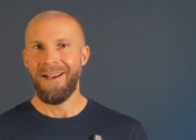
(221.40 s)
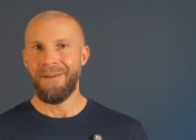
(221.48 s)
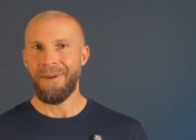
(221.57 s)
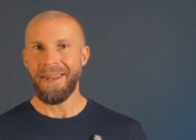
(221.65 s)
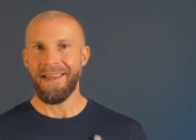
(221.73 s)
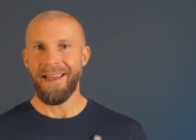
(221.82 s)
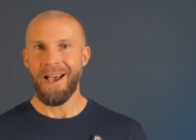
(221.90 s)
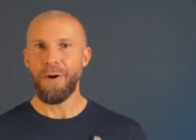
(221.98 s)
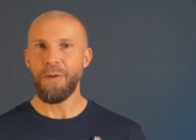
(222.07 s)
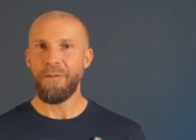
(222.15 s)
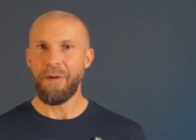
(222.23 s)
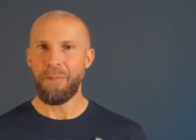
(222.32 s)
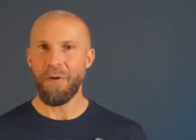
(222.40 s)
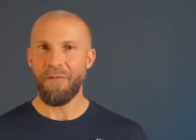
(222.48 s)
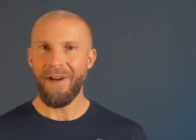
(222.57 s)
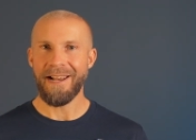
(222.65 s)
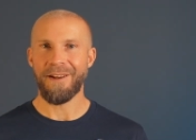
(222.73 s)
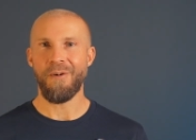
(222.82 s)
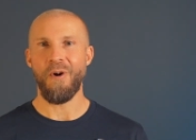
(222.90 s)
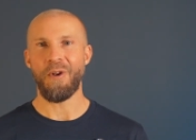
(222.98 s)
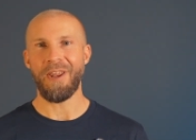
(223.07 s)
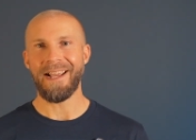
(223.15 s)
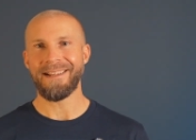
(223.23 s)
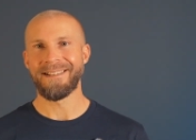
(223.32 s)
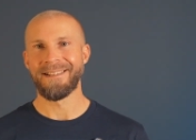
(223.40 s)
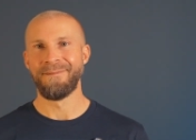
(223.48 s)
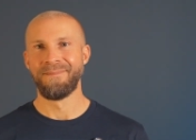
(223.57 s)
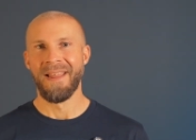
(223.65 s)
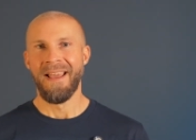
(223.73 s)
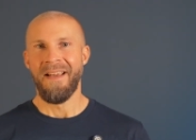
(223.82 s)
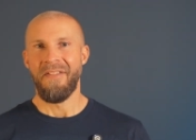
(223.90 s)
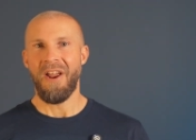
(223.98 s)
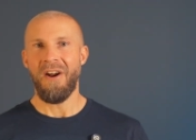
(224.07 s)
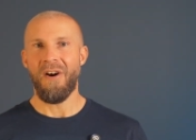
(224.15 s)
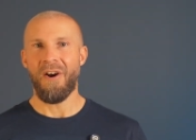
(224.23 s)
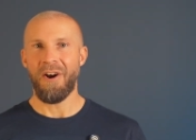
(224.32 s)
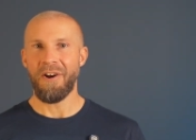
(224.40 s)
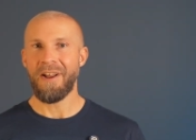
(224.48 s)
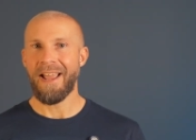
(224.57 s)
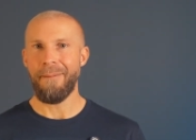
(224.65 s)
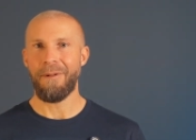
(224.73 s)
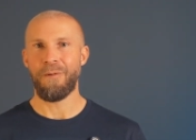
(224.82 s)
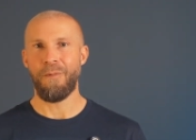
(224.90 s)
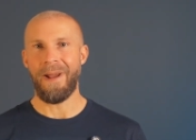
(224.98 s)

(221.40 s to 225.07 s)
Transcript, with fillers: But how do we provide context? There are a couple of